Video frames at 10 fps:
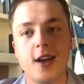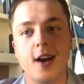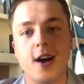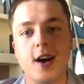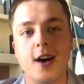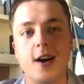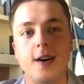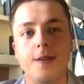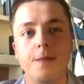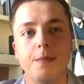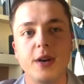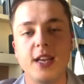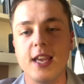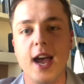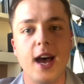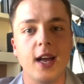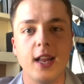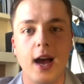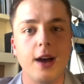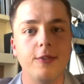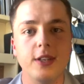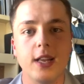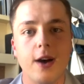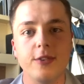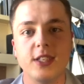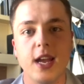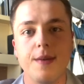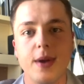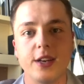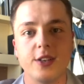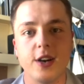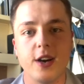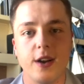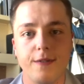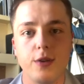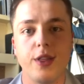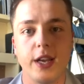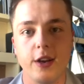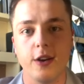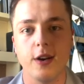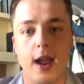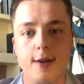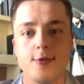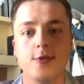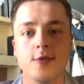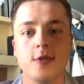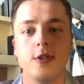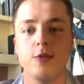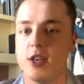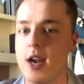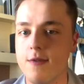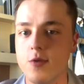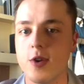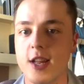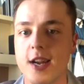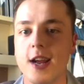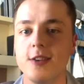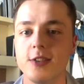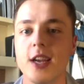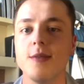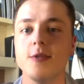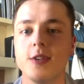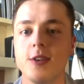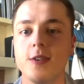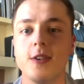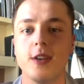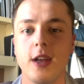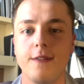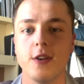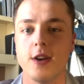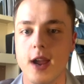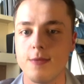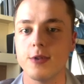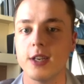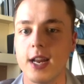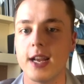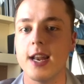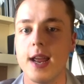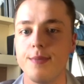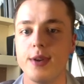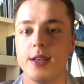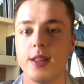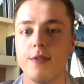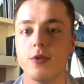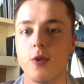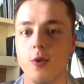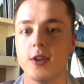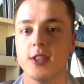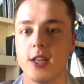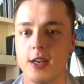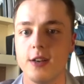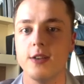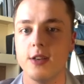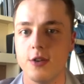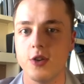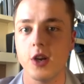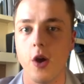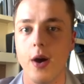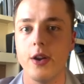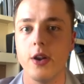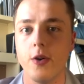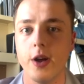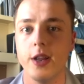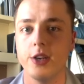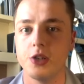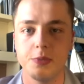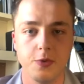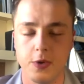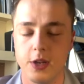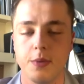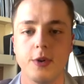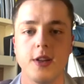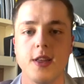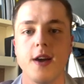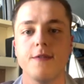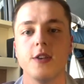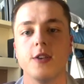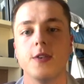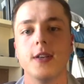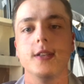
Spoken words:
But yeah, I would say make sure if you think you're able, which everyone at Daniel is able to, if you're able to take an AP level course, then you should go out and do it and just be willing to put in the effort to it.